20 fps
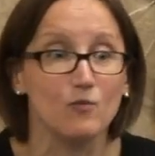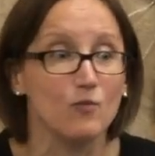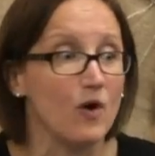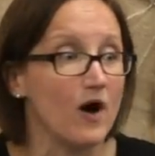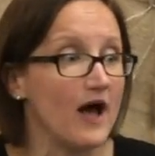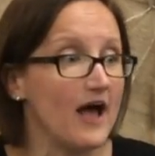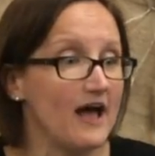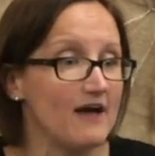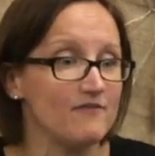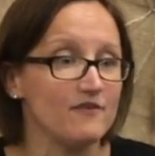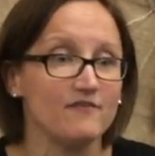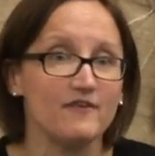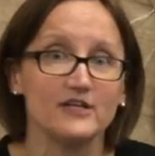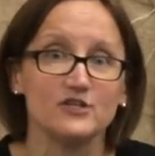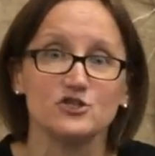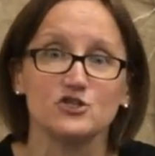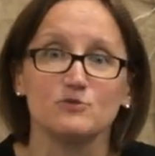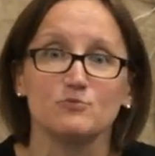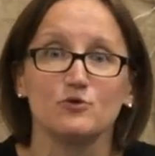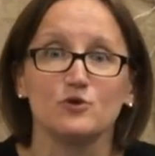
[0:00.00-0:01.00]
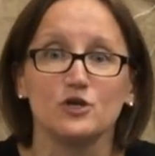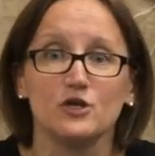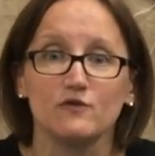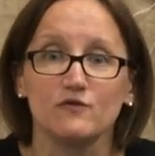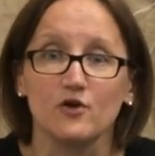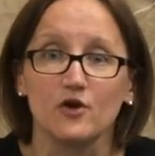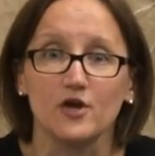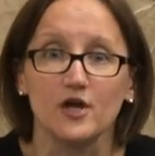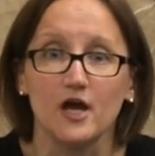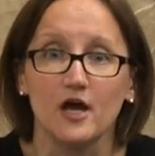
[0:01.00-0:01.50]
whatever vegetable
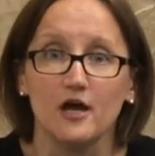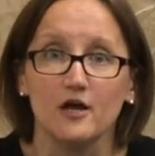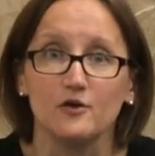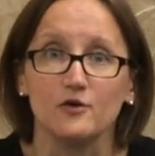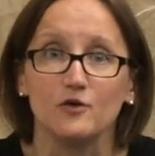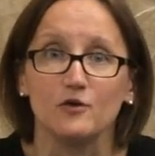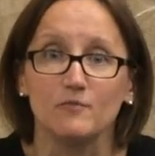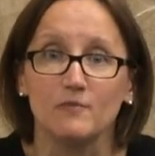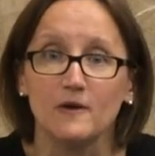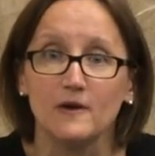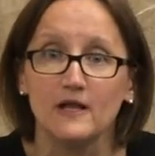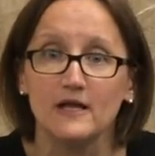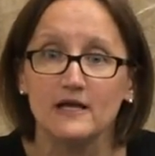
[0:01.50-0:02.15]
you've got at home.